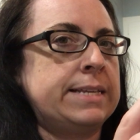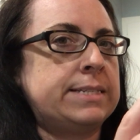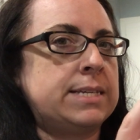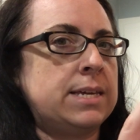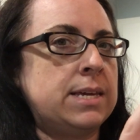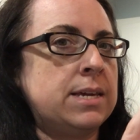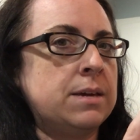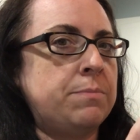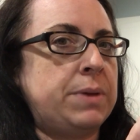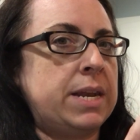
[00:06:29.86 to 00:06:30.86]
D,
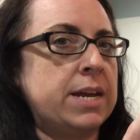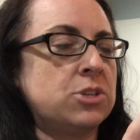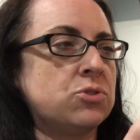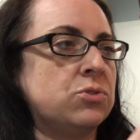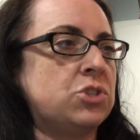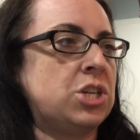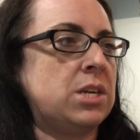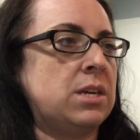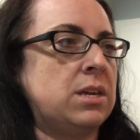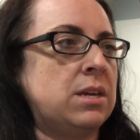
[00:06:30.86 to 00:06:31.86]
B natural,
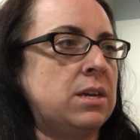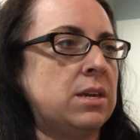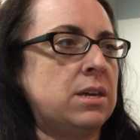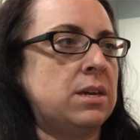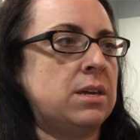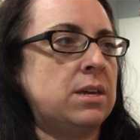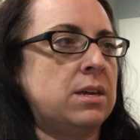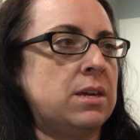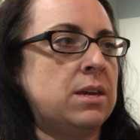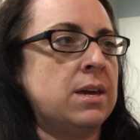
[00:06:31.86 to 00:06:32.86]

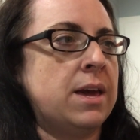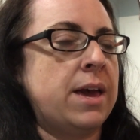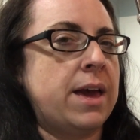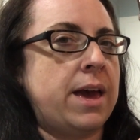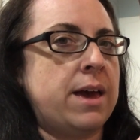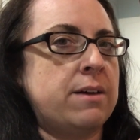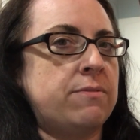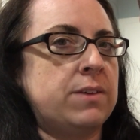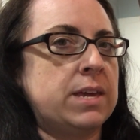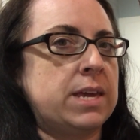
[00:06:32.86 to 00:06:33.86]
G, F,
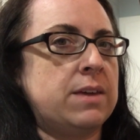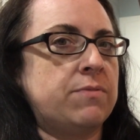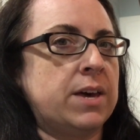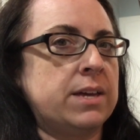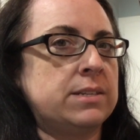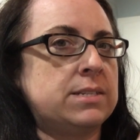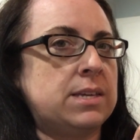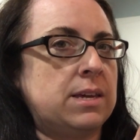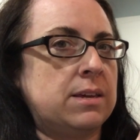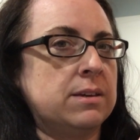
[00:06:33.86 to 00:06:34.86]
E flat,
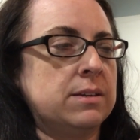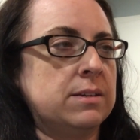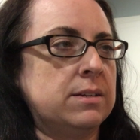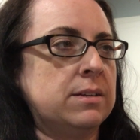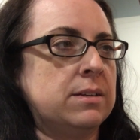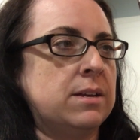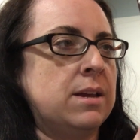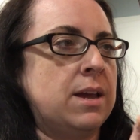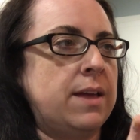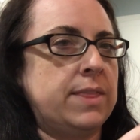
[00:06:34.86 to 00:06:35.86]
D.
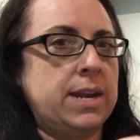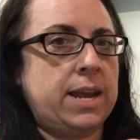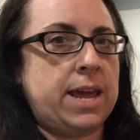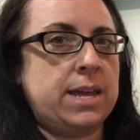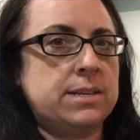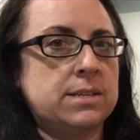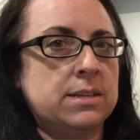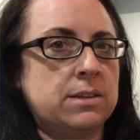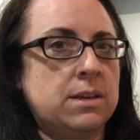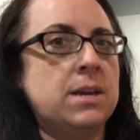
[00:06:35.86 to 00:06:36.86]
And then an 8,
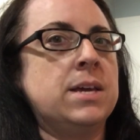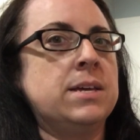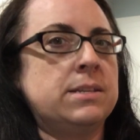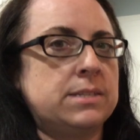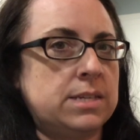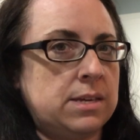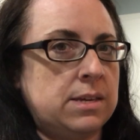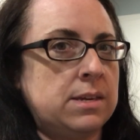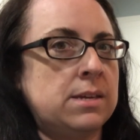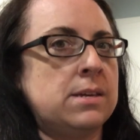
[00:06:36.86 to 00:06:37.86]

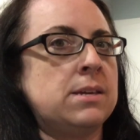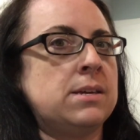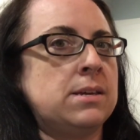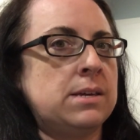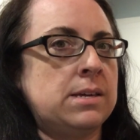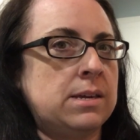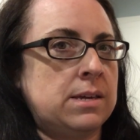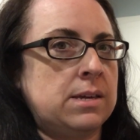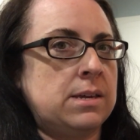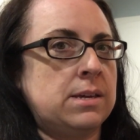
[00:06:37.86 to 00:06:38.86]
D,
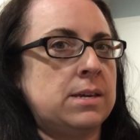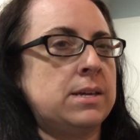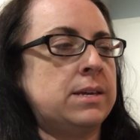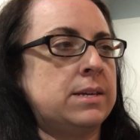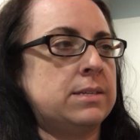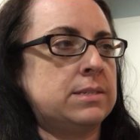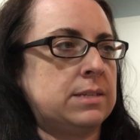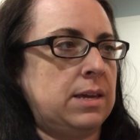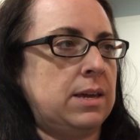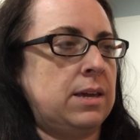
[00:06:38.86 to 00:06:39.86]

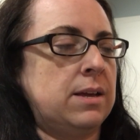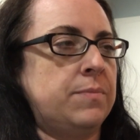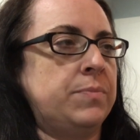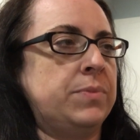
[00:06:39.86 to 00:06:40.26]
C.